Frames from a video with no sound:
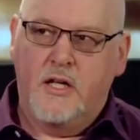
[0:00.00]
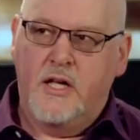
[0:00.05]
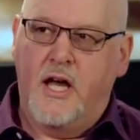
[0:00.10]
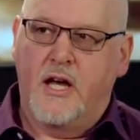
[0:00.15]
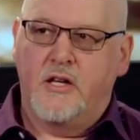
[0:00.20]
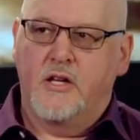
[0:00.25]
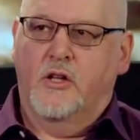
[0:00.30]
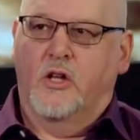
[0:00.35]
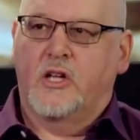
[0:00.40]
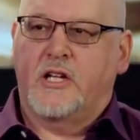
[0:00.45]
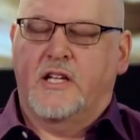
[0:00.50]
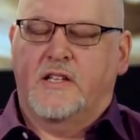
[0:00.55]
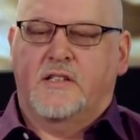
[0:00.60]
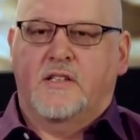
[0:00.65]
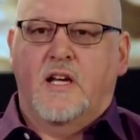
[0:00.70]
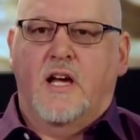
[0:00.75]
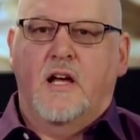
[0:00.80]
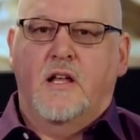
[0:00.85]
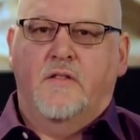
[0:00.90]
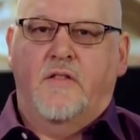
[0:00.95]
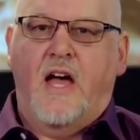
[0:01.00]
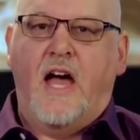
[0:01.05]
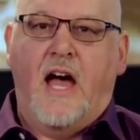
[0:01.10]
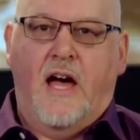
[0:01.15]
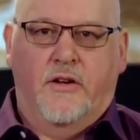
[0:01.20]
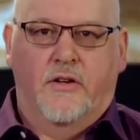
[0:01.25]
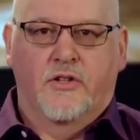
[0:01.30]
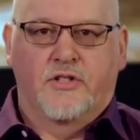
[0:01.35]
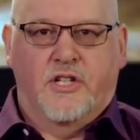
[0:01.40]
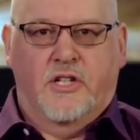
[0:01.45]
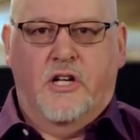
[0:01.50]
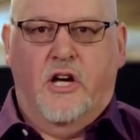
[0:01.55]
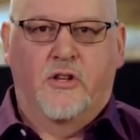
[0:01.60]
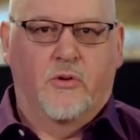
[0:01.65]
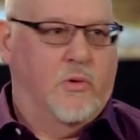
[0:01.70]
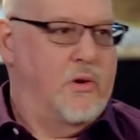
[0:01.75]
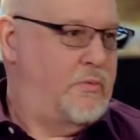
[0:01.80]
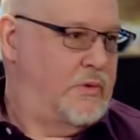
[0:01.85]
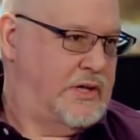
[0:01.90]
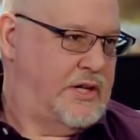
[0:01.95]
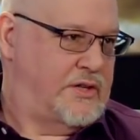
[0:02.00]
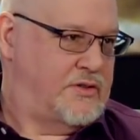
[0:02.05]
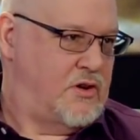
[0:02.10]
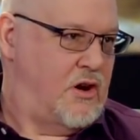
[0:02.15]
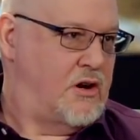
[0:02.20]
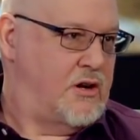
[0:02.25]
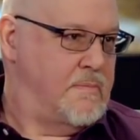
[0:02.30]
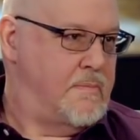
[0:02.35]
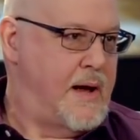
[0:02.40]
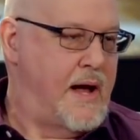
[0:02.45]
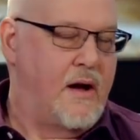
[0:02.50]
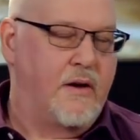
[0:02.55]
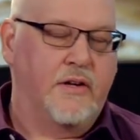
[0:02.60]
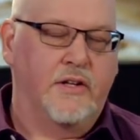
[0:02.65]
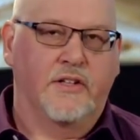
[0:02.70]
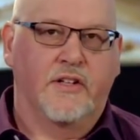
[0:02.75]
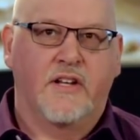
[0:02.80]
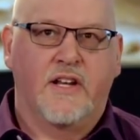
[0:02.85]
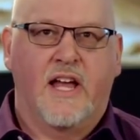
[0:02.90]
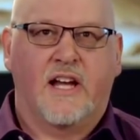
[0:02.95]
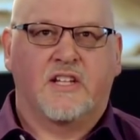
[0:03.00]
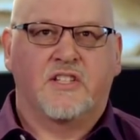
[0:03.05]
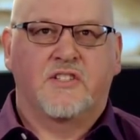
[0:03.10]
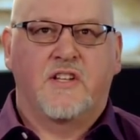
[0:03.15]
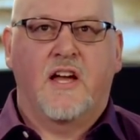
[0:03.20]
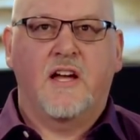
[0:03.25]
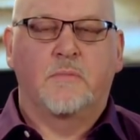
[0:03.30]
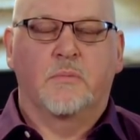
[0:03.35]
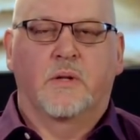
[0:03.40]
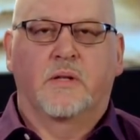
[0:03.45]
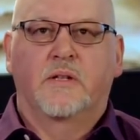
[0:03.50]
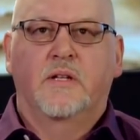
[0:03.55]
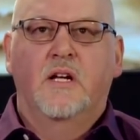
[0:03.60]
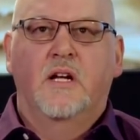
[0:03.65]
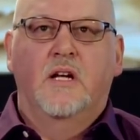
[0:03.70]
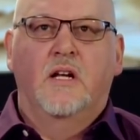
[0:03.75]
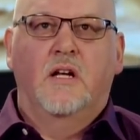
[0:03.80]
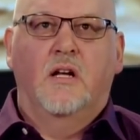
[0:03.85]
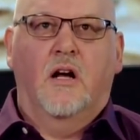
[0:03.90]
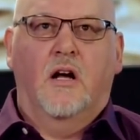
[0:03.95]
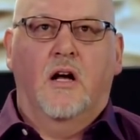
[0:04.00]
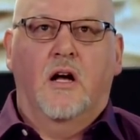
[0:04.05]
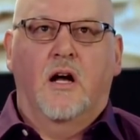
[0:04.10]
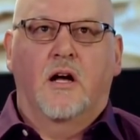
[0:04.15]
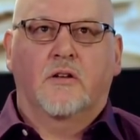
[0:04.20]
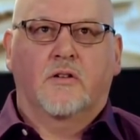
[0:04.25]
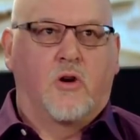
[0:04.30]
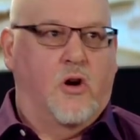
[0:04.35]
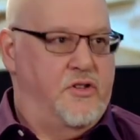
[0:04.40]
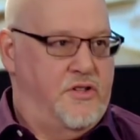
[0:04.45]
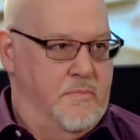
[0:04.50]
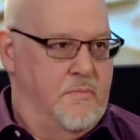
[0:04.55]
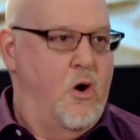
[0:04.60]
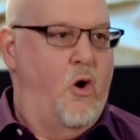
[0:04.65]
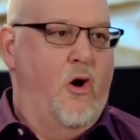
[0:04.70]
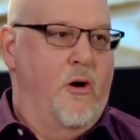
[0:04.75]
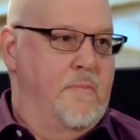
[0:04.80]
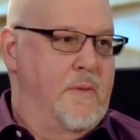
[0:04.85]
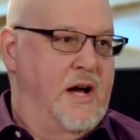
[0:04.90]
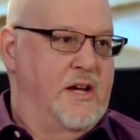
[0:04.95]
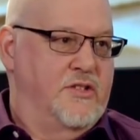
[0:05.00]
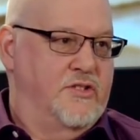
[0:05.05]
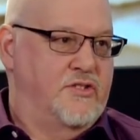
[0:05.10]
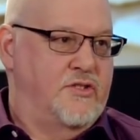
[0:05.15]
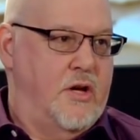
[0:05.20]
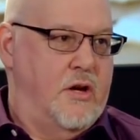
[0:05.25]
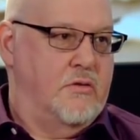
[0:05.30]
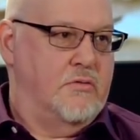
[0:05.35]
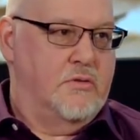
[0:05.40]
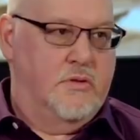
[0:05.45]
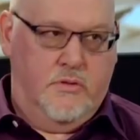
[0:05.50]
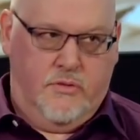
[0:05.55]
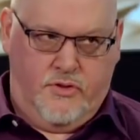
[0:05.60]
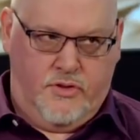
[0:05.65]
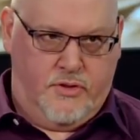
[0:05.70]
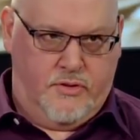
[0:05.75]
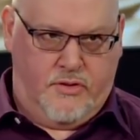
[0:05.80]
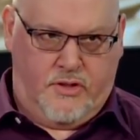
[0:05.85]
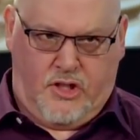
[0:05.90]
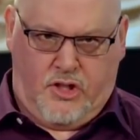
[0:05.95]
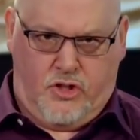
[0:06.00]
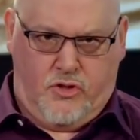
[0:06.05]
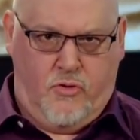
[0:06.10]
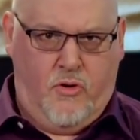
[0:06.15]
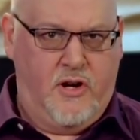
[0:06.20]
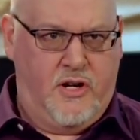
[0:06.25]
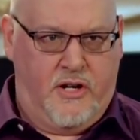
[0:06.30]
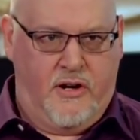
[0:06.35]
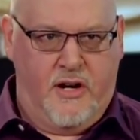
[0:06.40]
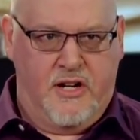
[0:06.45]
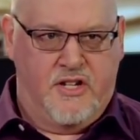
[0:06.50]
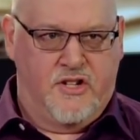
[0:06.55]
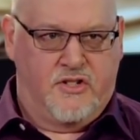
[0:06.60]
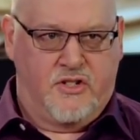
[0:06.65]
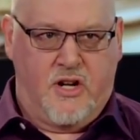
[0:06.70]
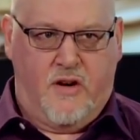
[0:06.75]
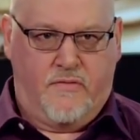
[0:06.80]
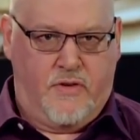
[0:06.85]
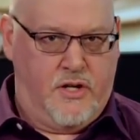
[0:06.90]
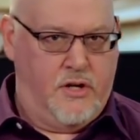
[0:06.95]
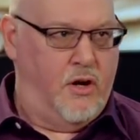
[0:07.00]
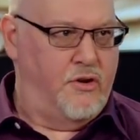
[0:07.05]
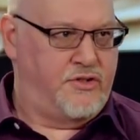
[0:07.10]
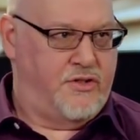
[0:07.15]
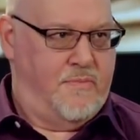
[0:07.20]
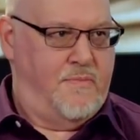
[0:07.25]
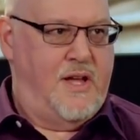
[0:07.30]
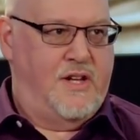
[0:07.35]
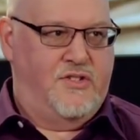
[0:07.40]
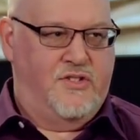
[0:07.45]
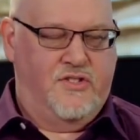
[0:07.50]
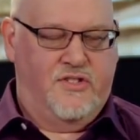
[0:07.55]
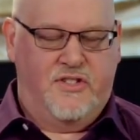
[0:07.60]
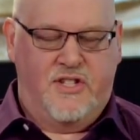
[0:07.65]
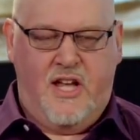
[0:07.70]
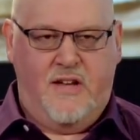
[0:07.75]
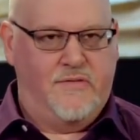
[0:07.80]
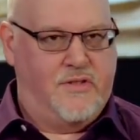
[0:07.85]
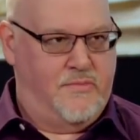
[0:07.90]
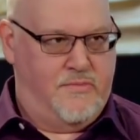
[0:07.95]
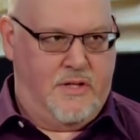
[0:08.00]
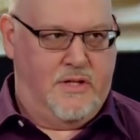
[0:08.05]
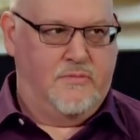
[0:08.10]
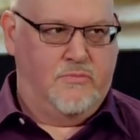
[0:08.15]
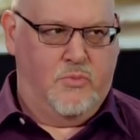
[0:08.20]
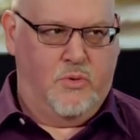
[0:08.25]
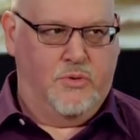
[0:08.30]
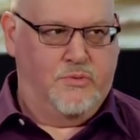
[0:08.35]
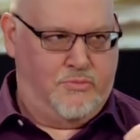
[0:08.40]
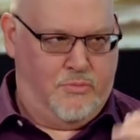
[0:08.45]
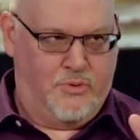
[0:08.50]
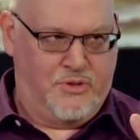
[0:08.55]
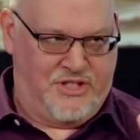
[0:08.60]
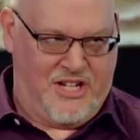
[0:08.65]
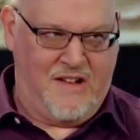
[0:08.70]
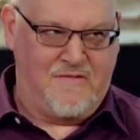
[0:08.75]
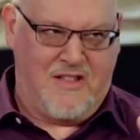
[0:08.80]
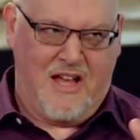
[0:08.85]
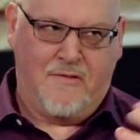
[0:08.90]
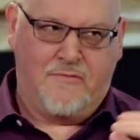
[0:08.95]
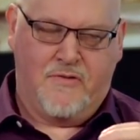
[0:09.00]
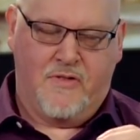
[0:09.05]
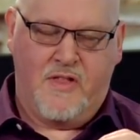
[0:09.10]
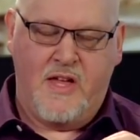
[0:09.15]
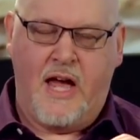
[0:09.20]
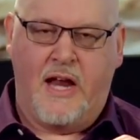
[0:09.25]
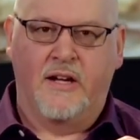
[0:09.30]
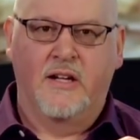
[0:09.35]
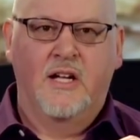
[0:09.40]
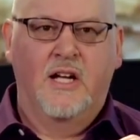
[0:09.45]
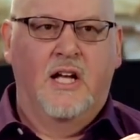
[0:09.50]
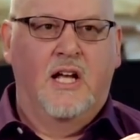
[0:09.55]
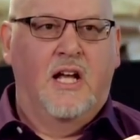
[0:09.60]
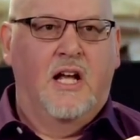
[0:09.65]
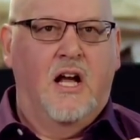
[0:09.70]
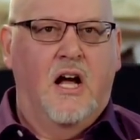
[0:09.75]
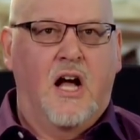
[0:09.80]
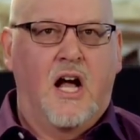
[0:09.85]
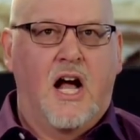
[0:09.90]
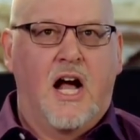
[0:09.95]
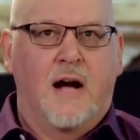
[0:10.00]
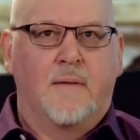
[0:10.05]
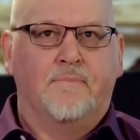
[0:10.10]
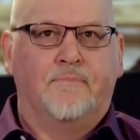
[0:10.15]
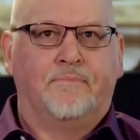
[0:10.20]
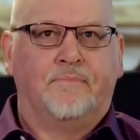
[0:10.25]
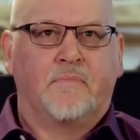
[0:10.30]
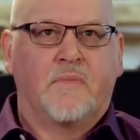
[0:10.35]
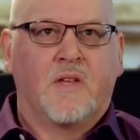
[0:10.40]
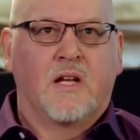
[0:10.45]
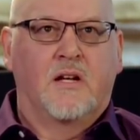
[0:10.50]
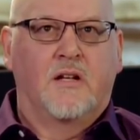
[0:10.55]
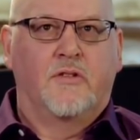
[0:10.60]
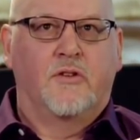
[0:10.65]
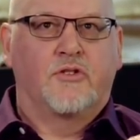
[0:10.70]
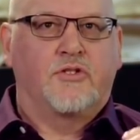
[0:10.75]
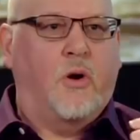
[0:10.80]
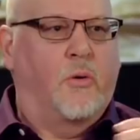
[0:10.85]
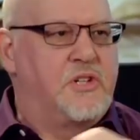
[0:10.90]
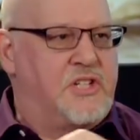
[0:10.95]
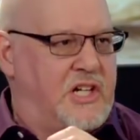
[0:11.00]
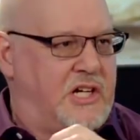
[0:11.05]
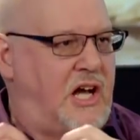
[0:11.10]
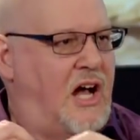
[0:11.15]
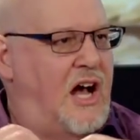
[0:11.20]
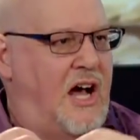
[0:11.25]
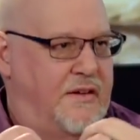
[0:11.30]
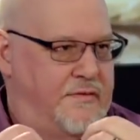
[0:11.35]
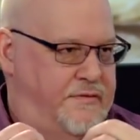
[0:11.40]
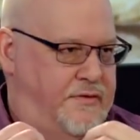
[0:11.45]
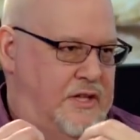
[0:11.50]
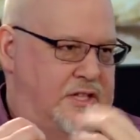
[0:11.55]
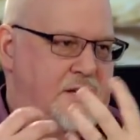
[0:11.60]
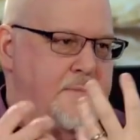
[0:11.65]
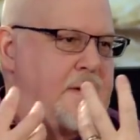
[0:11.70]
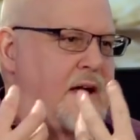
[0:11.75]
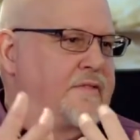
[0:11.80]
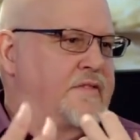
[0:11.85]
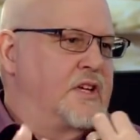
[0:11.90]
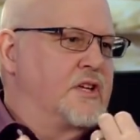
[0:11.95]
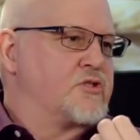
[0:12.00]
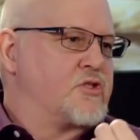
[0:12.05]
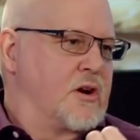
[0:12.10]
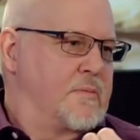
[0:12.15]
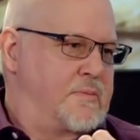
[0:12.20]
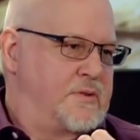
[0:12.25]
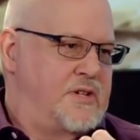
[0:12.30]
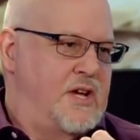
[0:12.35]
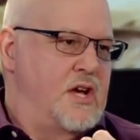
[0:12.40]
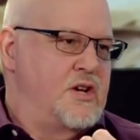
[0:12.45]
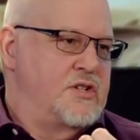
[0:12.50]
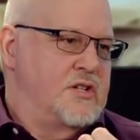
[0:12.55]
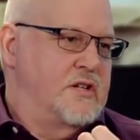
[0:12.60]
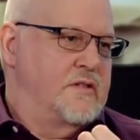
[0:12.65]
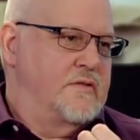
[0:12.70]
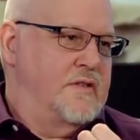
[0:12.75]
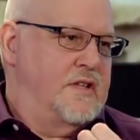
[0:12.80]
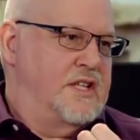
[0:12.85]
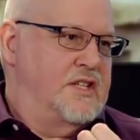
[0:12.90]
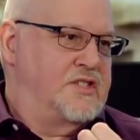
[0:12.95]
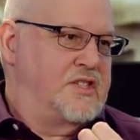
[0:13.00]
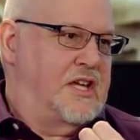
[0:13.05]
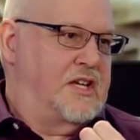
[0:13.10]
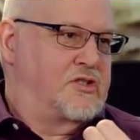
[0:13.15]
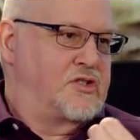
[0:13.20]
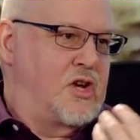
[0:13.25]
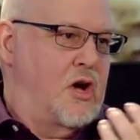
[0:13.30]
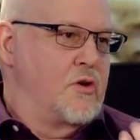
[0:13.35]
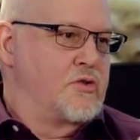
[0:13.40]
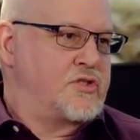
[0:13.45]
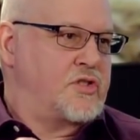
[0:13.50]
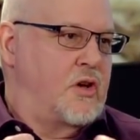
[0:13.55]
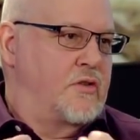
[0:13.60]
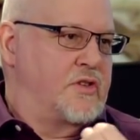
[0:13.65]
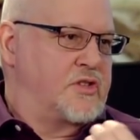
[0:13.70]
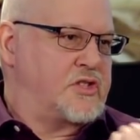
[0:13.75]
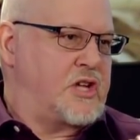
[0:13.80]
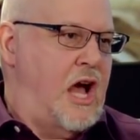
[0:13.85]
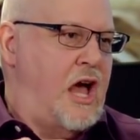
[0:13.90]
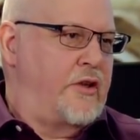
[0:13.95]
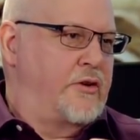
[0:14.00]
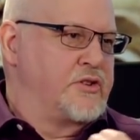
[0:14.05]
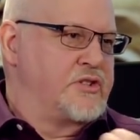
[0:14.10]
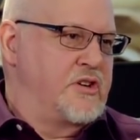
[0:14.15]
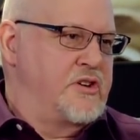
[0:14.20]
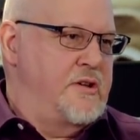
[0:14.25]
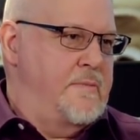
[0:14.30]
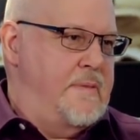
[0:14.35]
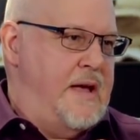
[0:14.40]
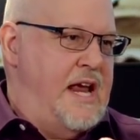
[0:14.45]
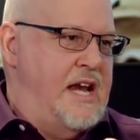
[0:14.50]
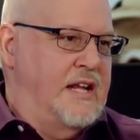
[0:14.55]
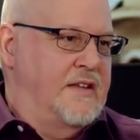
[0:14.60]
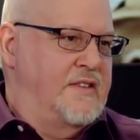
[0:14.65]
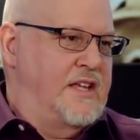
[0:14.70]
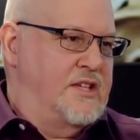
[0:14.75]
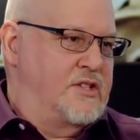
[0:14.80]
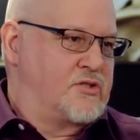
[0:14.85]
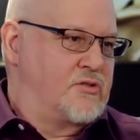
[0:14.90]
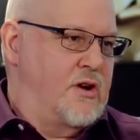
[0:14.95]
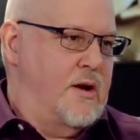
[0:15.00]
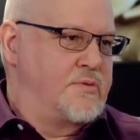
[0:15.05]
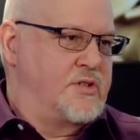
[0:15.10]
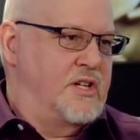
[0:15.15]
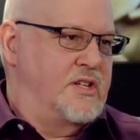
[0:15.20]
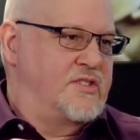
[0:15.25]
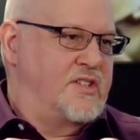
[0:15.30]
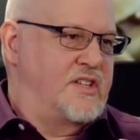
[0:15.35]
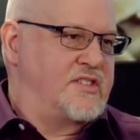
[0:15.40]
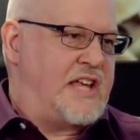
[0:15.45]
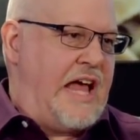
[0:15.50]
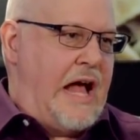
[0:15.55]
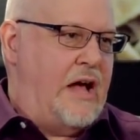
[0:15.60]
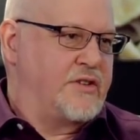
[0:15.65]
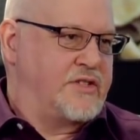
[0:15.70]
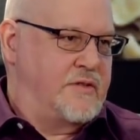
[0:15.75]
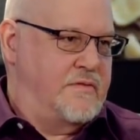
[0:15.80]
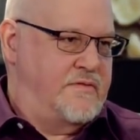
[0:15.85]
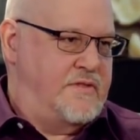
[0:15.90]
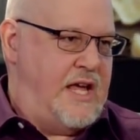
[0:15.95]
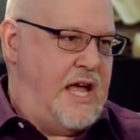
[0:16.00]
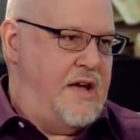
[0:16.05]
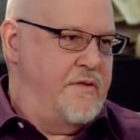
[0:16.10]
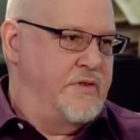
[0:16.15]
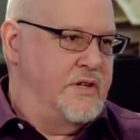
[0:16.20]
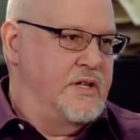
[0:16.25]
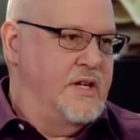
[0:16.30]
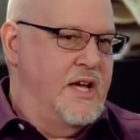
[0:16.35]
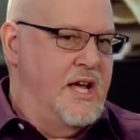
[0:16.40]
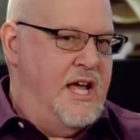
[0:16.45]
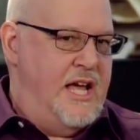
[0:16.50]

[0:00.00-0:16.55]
Yeah, you look at the, that, there's another one we're going to talk about in the next segment uh, called the Moabite Stone. It's extraordinary discovery, also mentions David, but we'll, we'll save that for then. Mm -hmm. um, there's always a conflict about the interpretation of these things. So, so the scholars are debating the inscription. It says House of David.